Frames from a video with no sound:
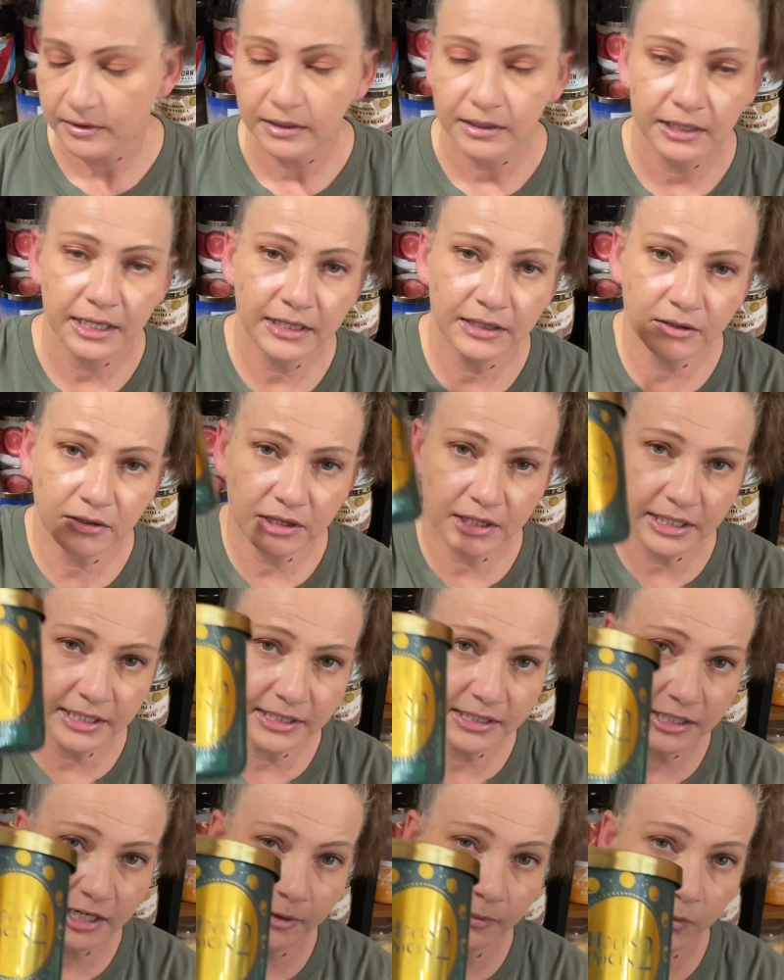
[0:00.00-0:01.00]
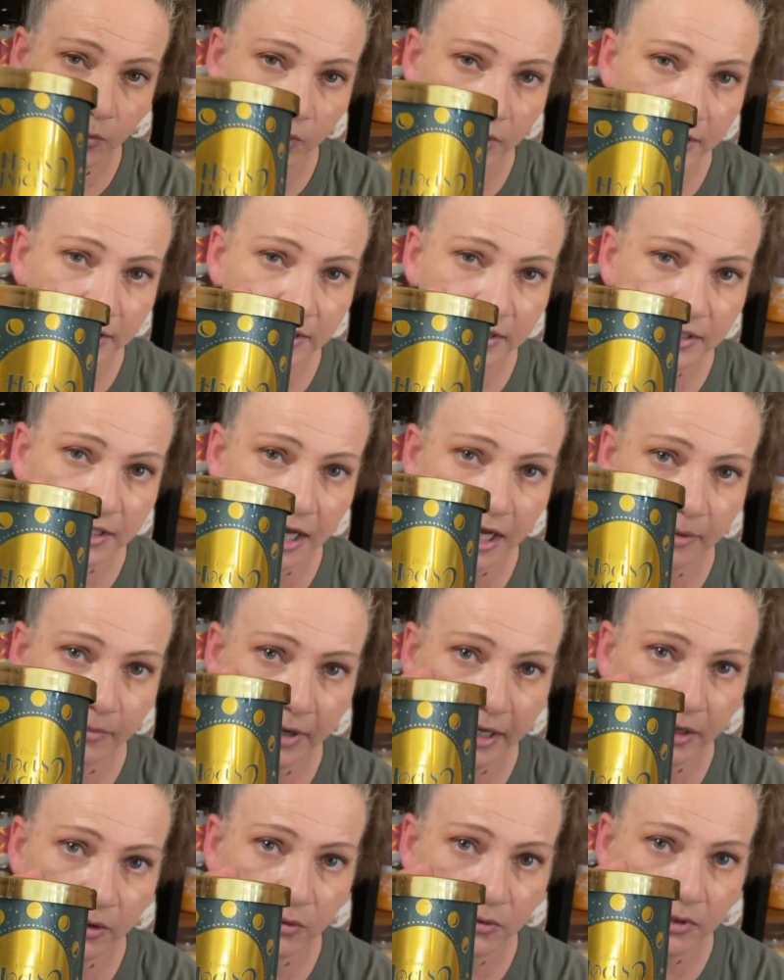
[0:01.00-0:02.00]
Like these type of ones, I
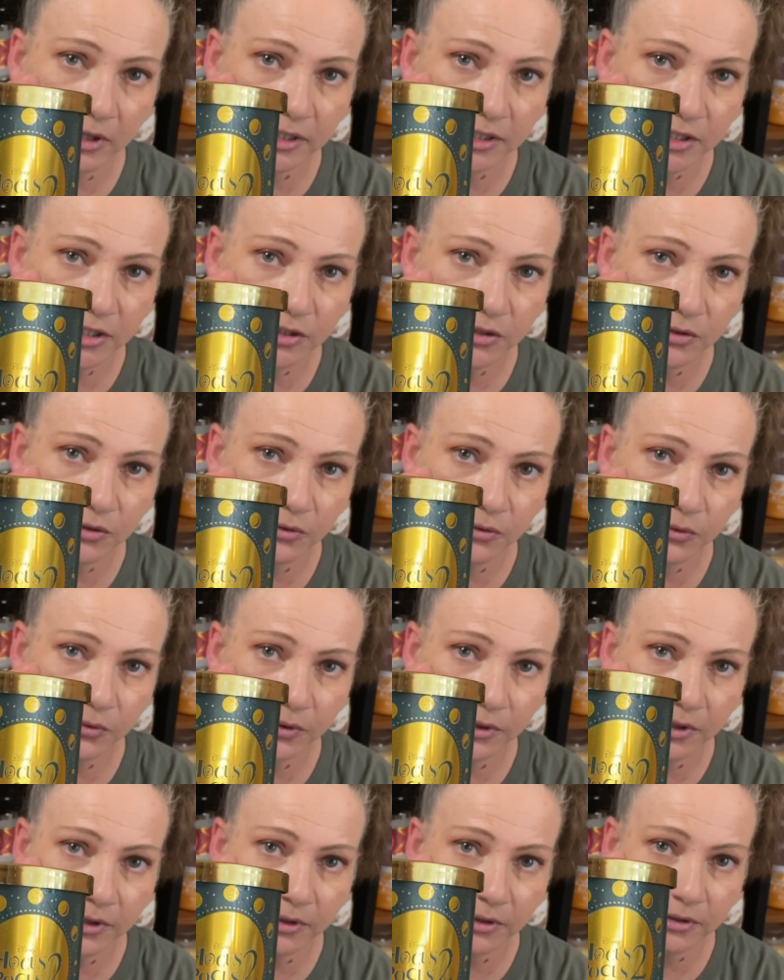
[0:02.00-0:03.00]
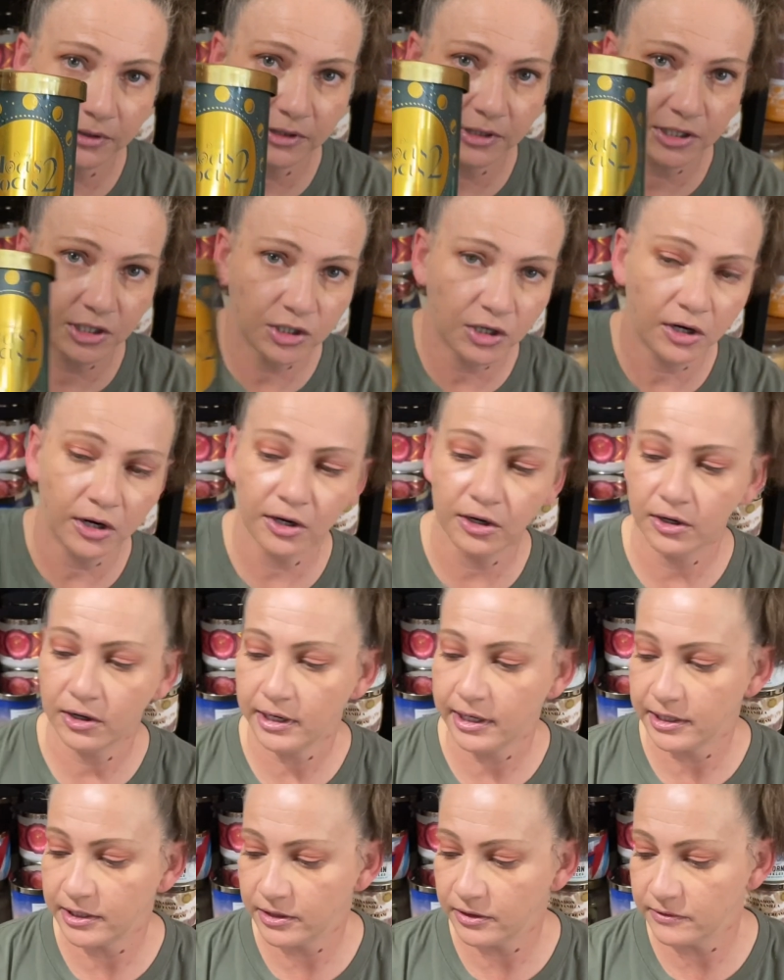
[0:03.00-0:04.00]
might hold on to the jar
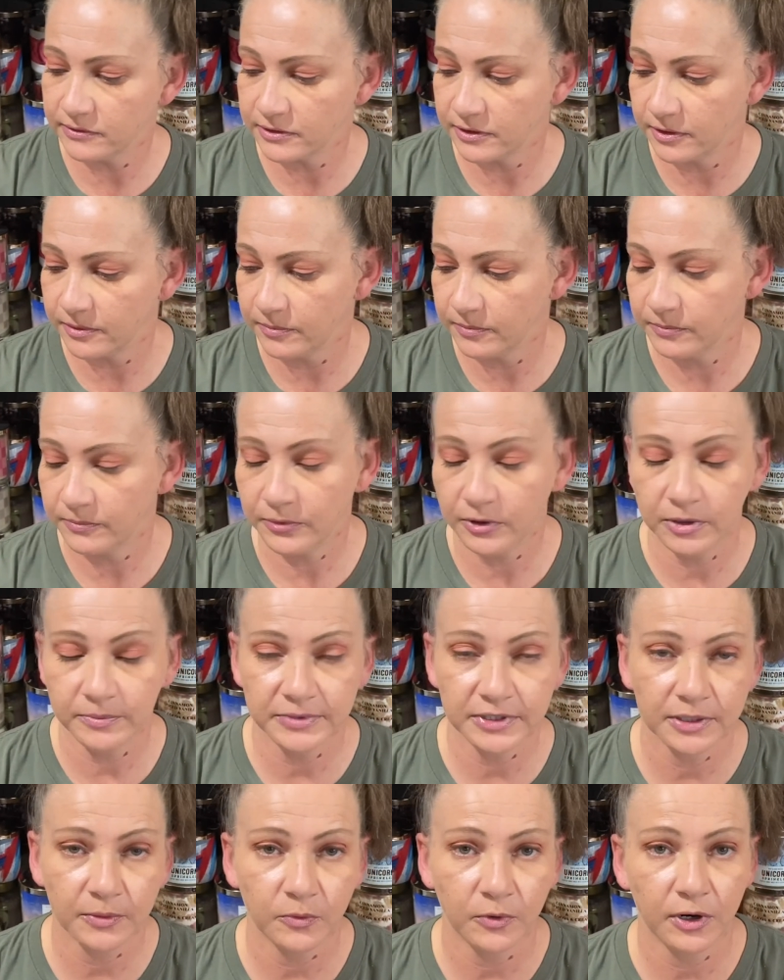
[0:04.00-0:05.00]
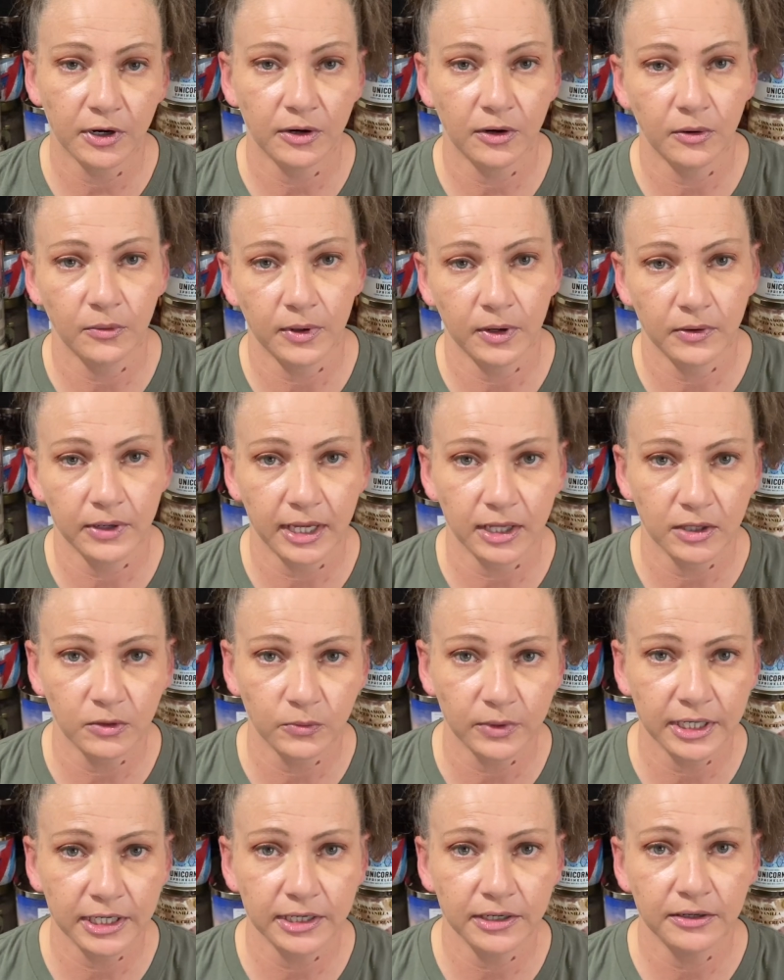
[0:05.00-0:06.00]
and use them, put them somewhere around
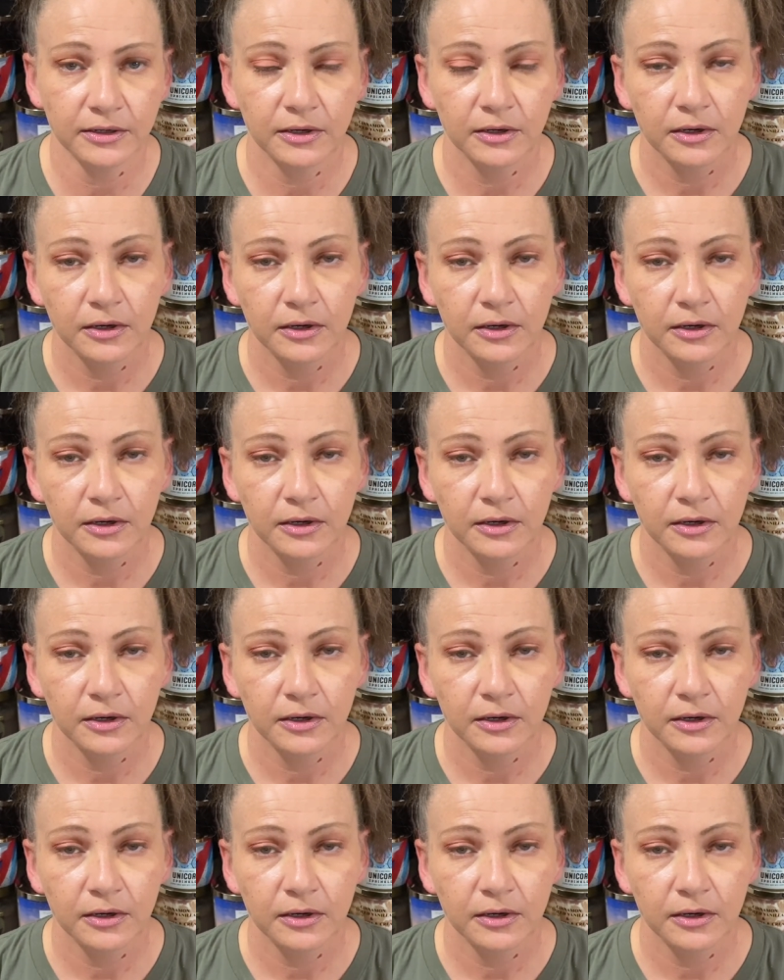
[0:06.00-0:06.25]
Halloween.